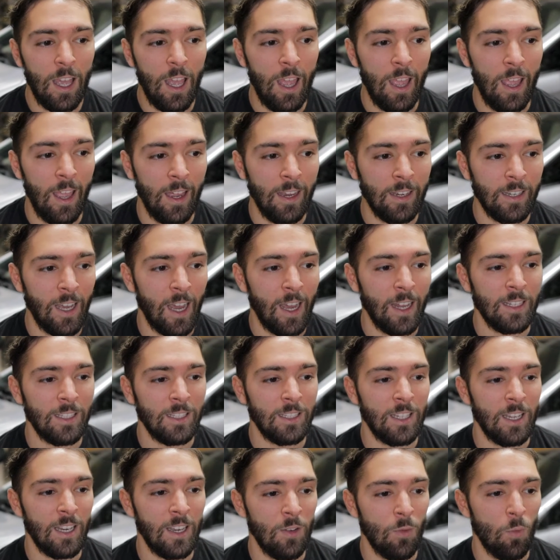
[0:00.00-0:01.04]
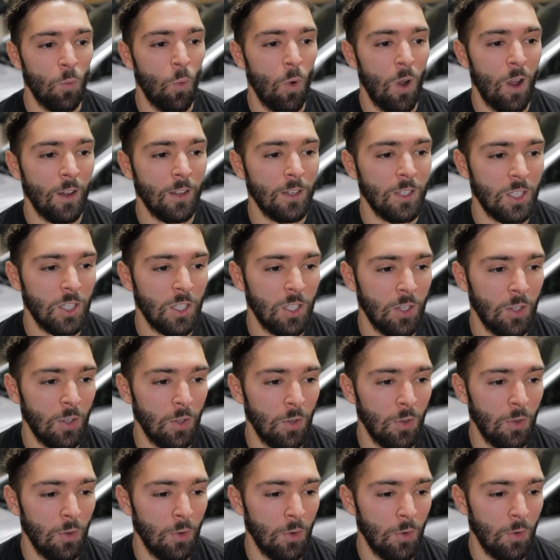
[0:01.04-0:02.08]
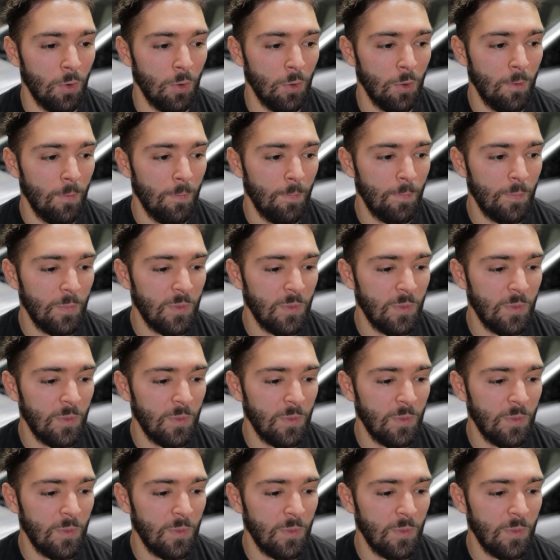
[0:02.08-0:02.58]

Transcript: and I didn't want to